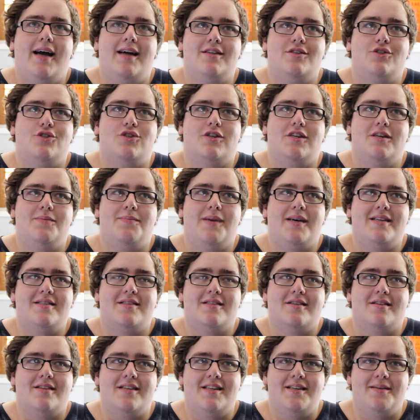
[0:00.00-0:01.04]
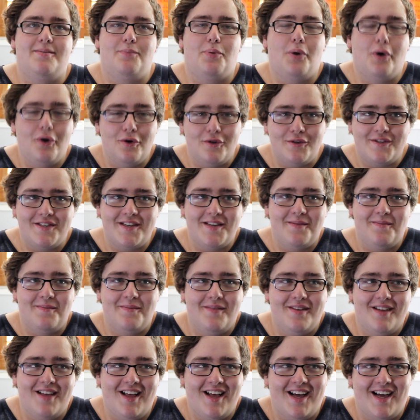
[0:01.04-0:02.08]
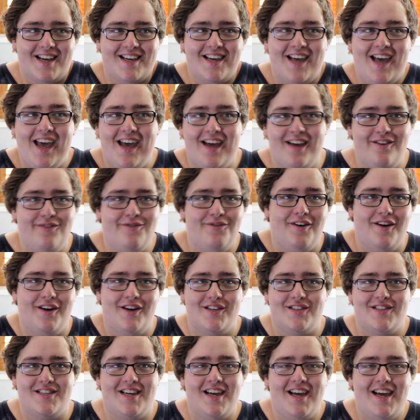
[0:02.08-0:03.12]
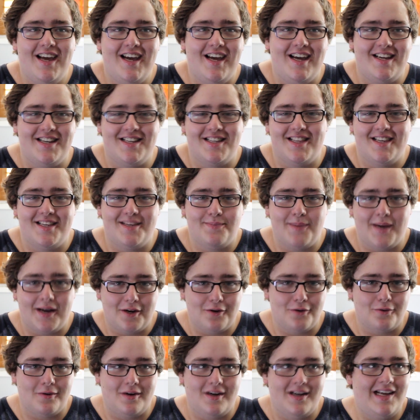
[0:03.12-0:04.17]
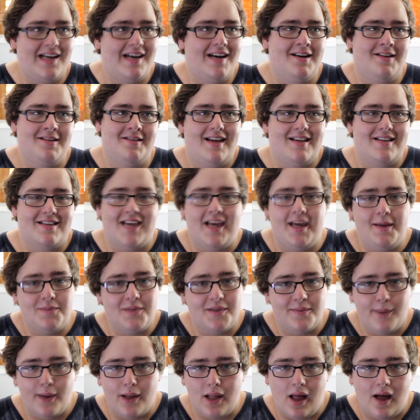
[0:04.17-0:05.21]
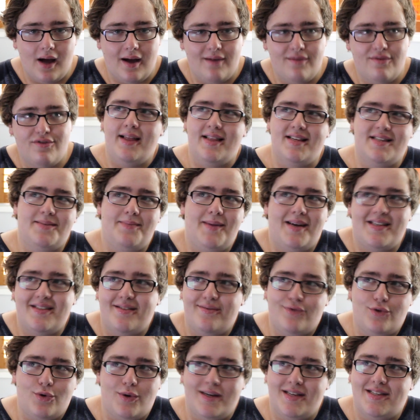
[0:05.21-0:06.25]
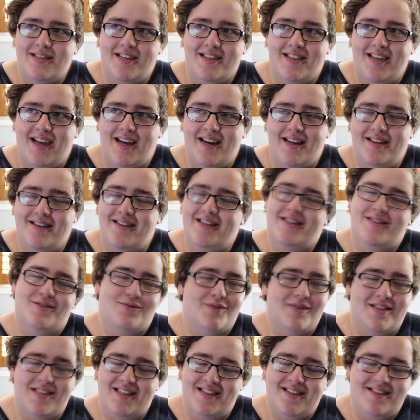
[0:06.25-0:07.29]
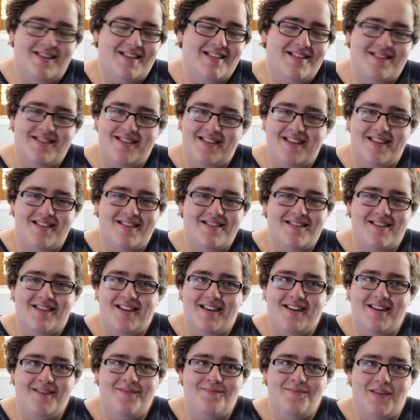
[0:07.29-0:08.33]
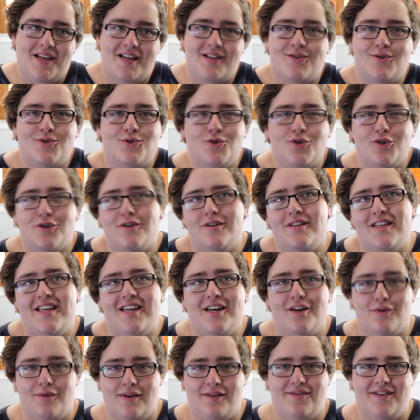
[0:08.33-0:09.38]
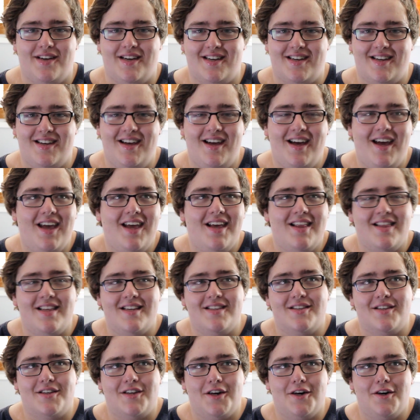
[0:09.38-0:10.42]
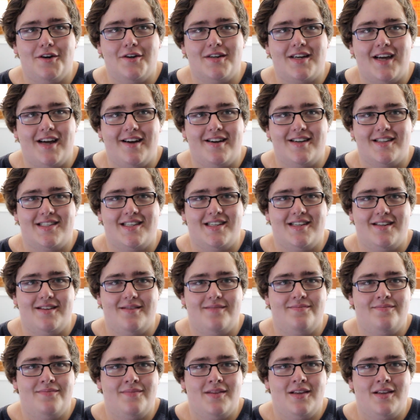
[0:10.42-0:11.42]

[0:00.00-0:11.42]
and she basically pulls him like head first into this battle royale and keeps him alive. There's a massive twist at the end. It's really, it's truly horrific. There's a girl character